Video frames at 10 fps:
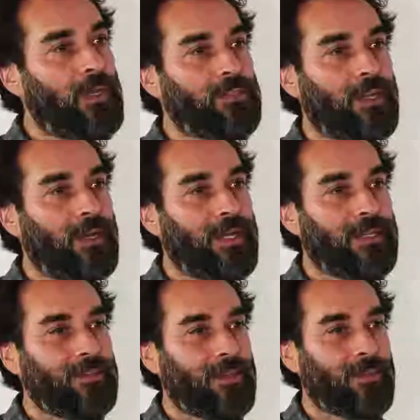nowhere to
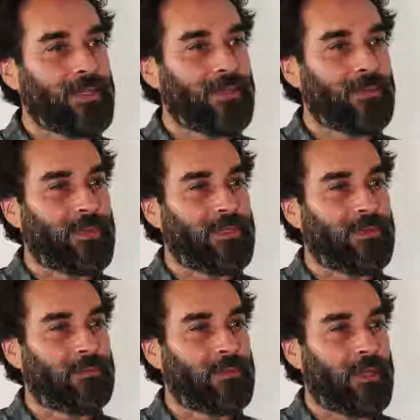hide, is there? When you're when
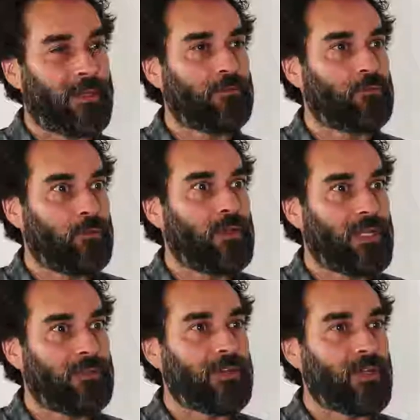you're kind of
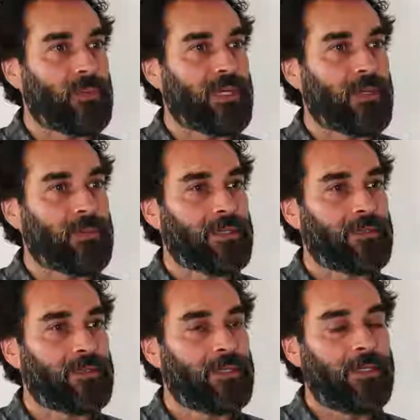truly living your
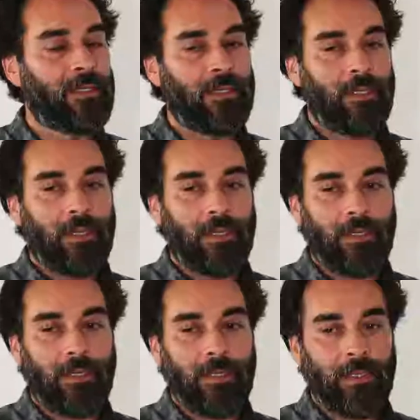purpose. Yeah.
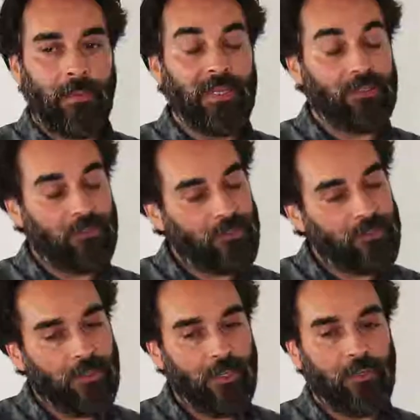And I, I mean, it's
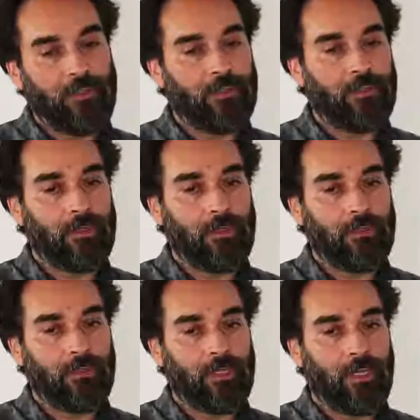interesting you use you
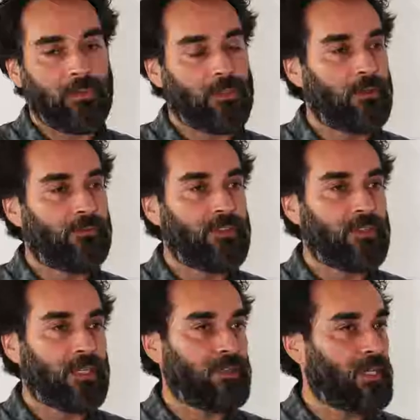use the terms your
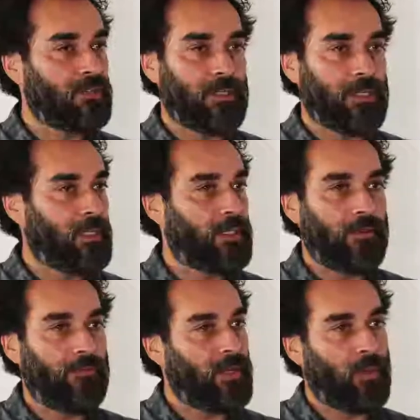vision because actually it
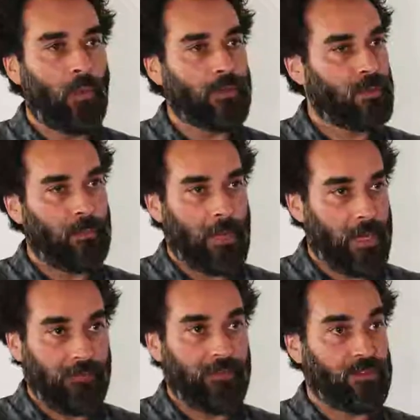definitely wasn't
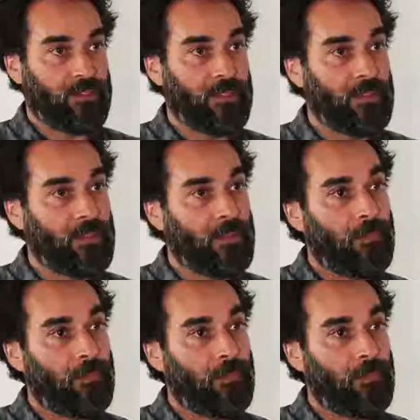my vision.